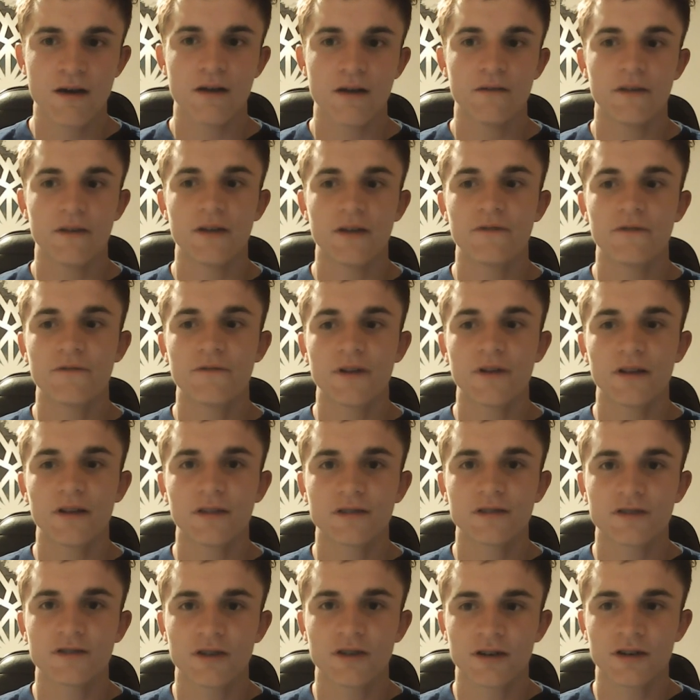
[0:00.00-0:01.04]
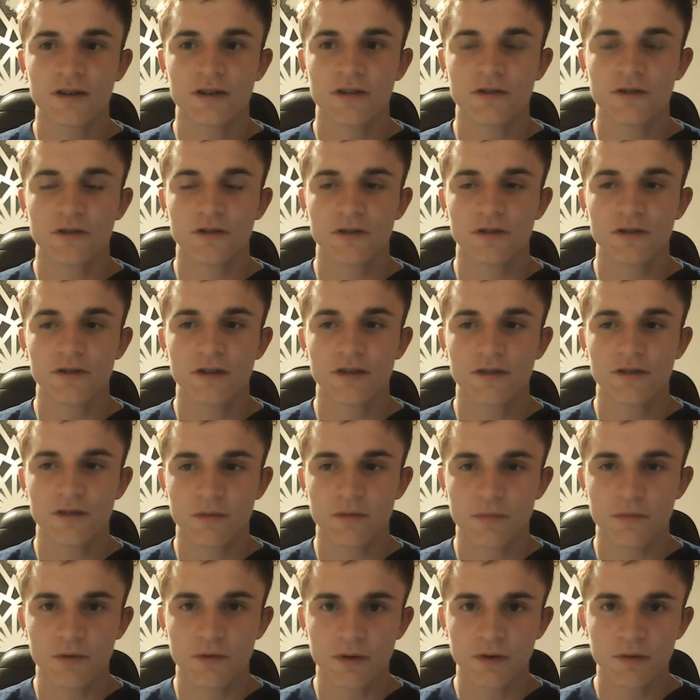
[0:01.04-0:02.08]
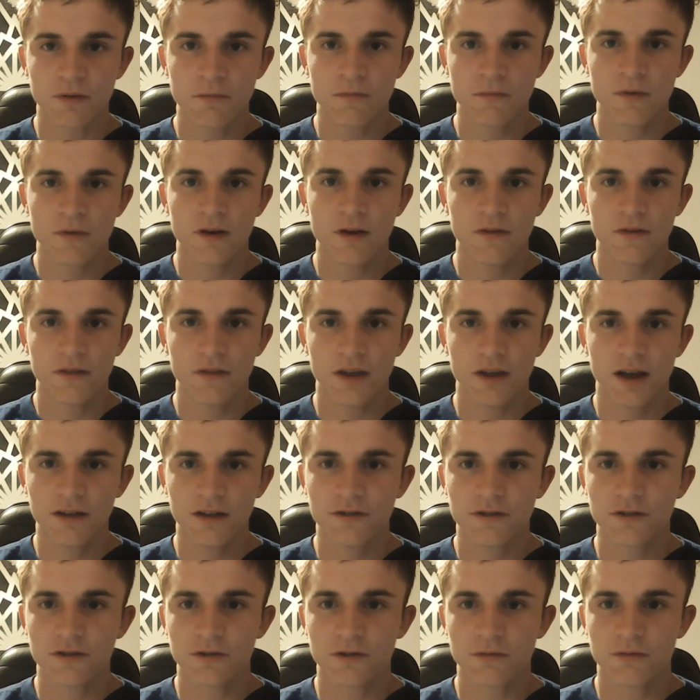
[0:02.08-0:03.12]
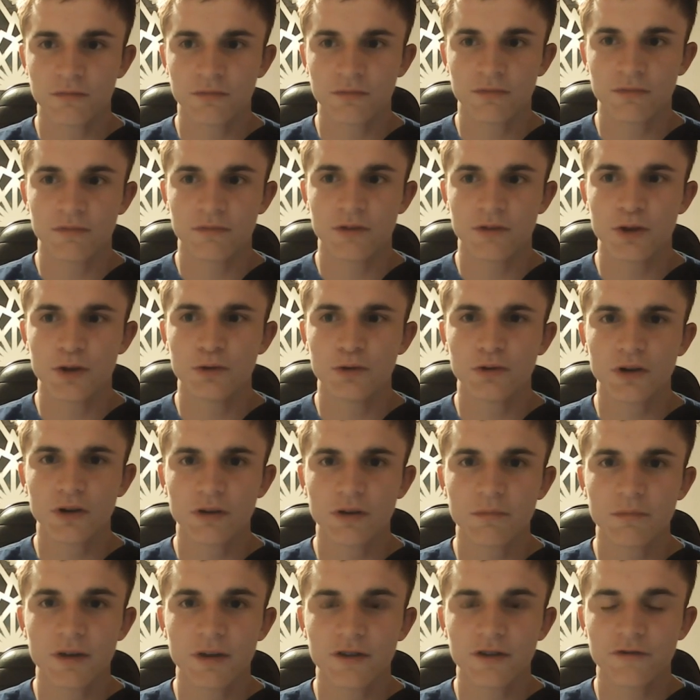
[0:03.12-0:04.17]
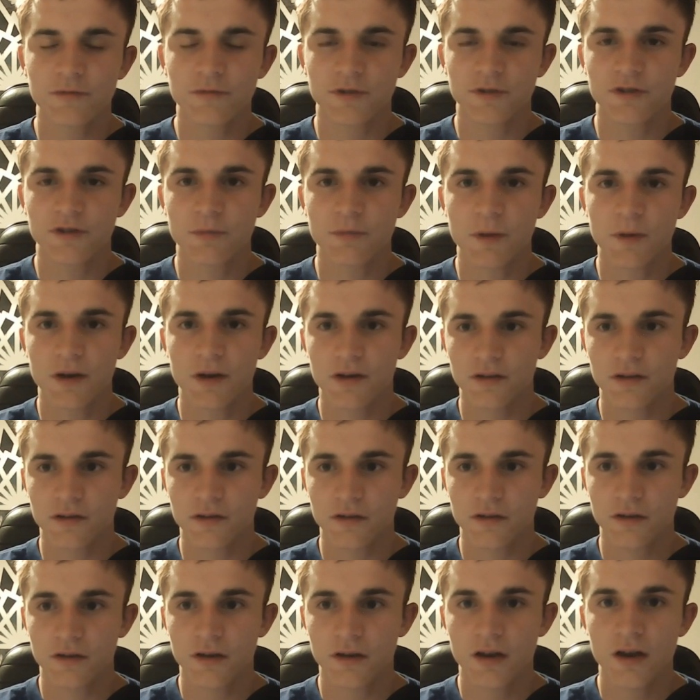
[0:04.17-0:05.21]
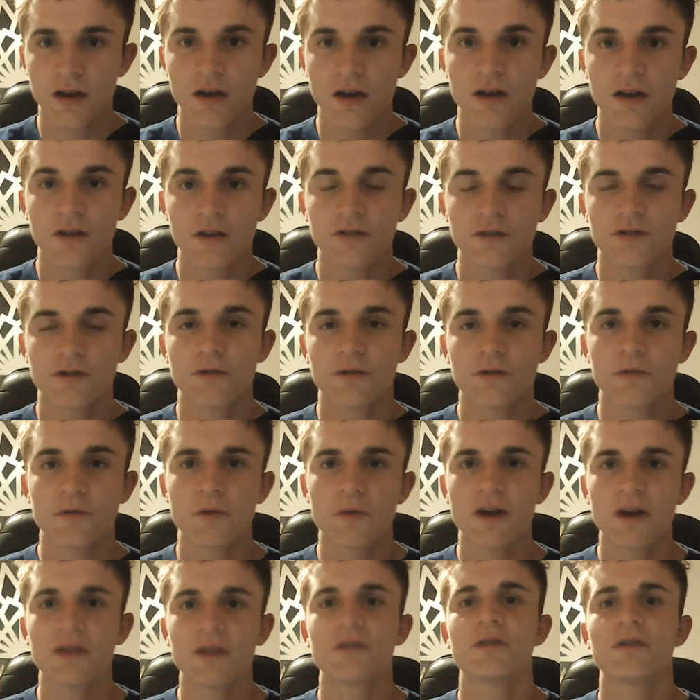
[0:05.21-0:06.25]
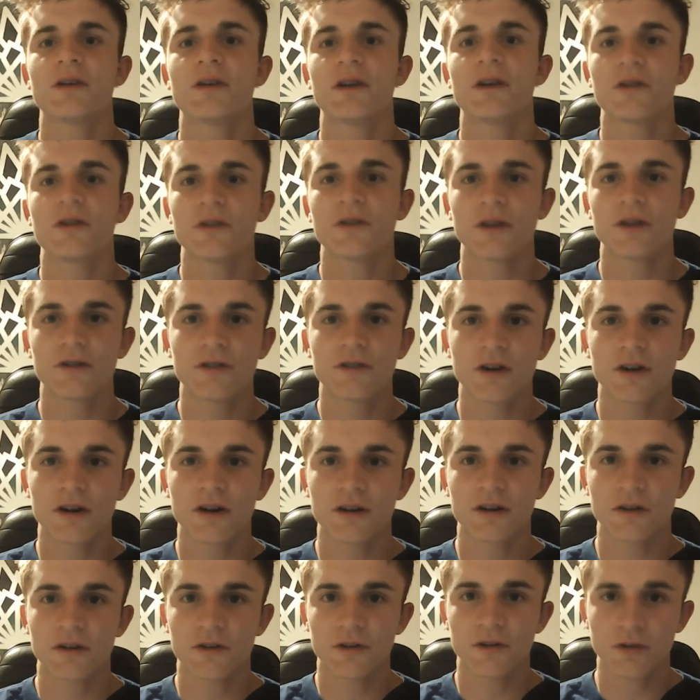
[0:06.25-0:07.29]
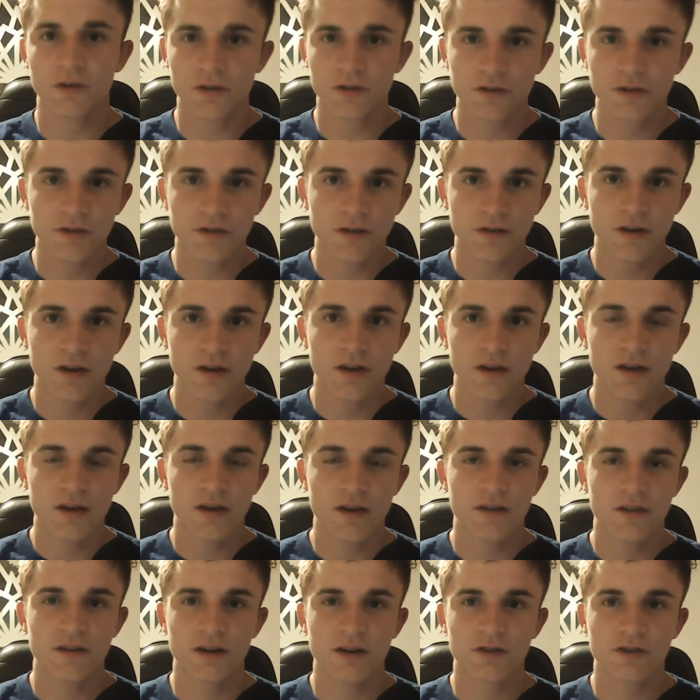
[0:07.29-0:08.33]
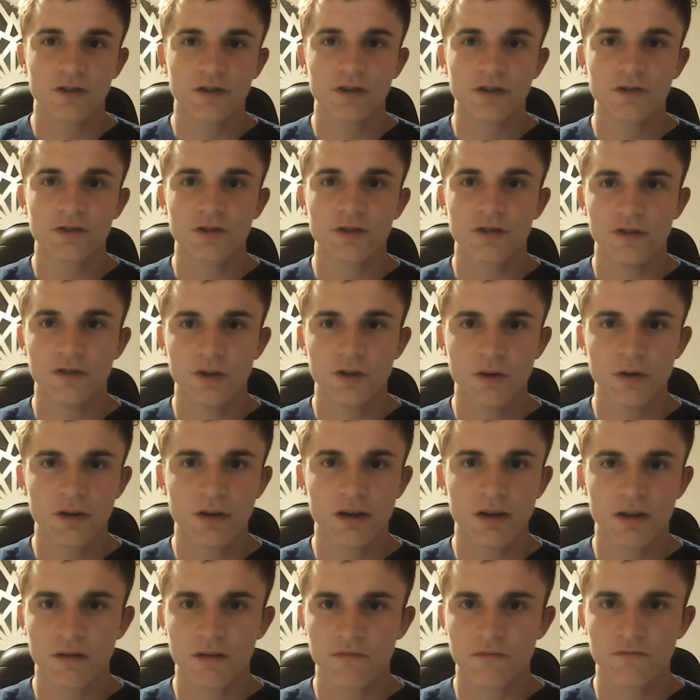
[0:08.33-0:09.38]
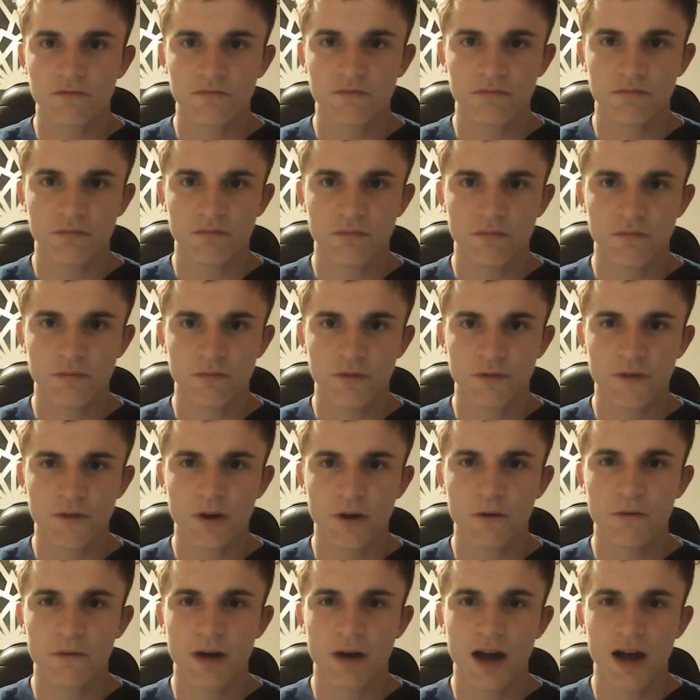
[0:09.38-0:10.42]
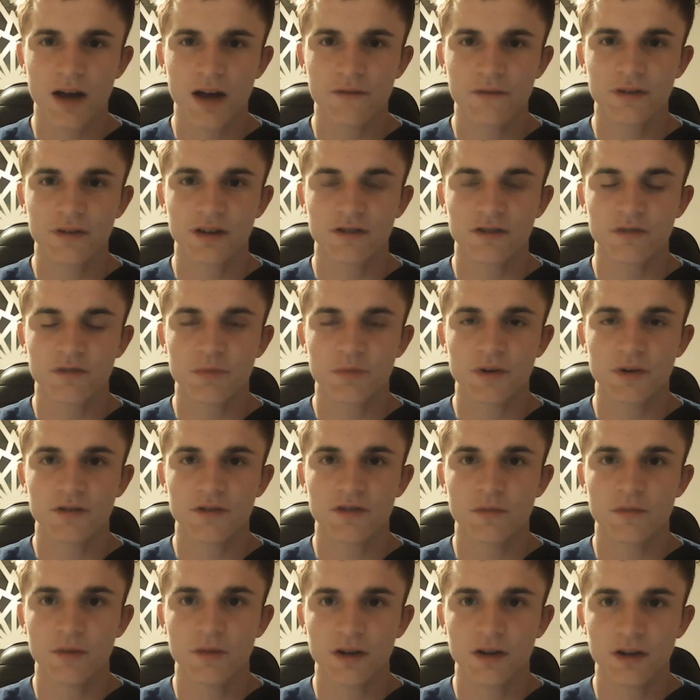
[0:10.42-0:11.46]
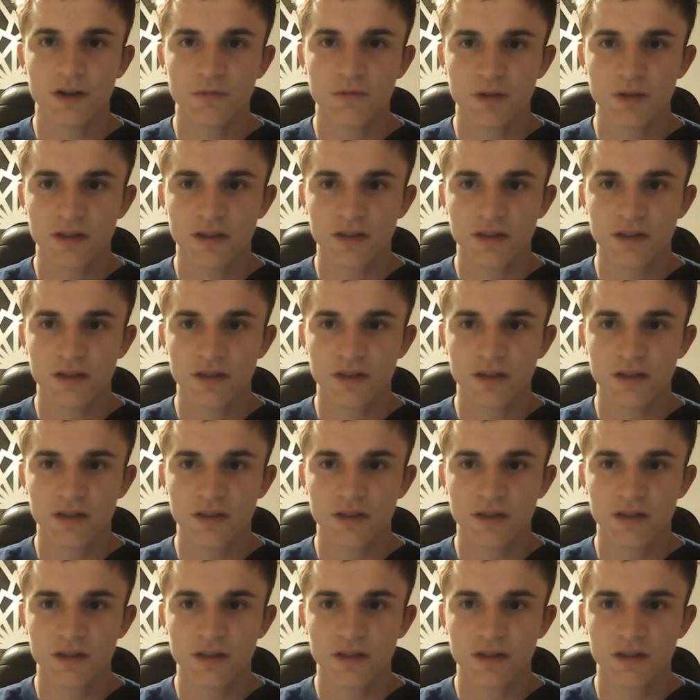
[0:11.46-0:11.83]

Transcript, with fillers: they failed at talking to girls at some point. They had to. You learn best from experience. So the way to get good at talking to girls is actually just doing it without having experience to begin with.